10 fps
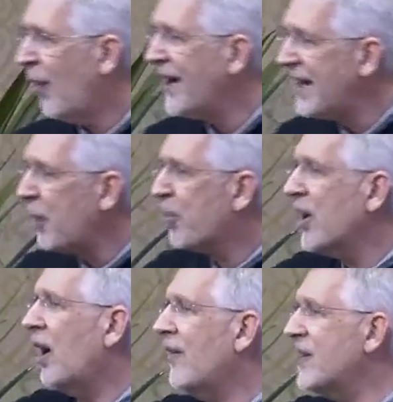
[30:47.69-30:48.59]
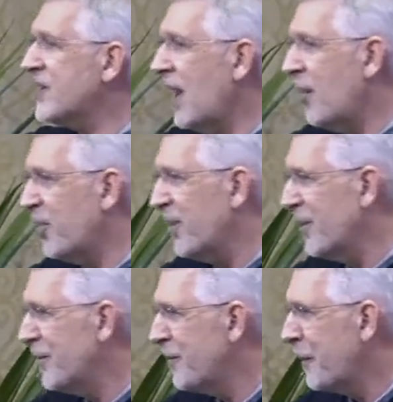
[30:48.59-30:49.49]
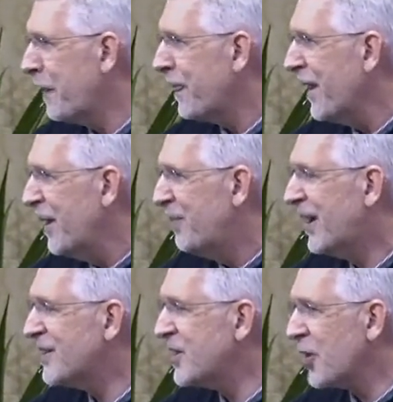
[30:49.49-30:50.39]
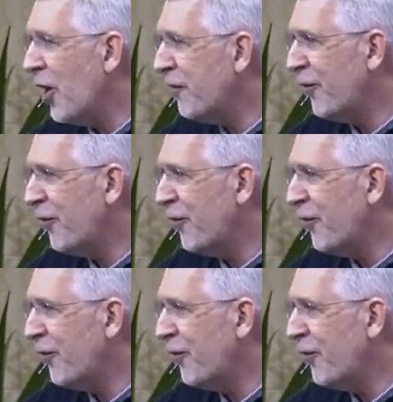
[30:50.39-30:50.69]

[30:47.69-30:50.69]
Why did I bring all this up? Because it's all